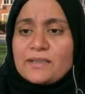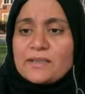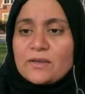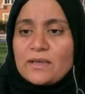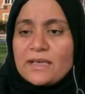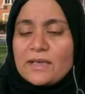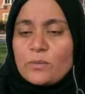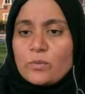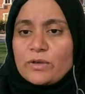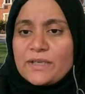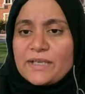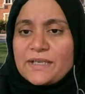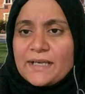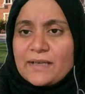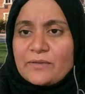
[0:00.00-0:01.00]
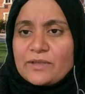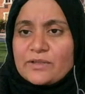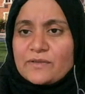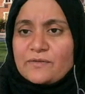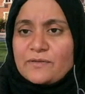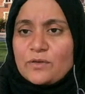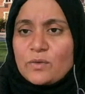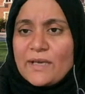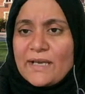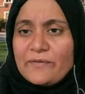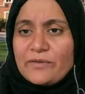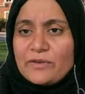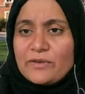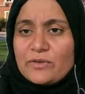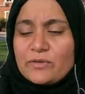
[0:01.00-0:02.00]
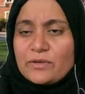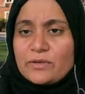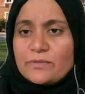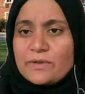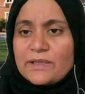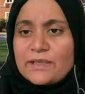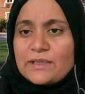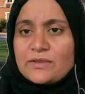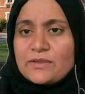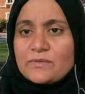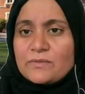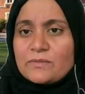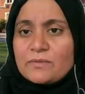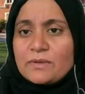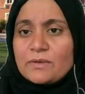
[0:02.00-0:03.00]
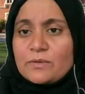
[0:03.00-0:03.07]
So I would encourage, if you haven't already, to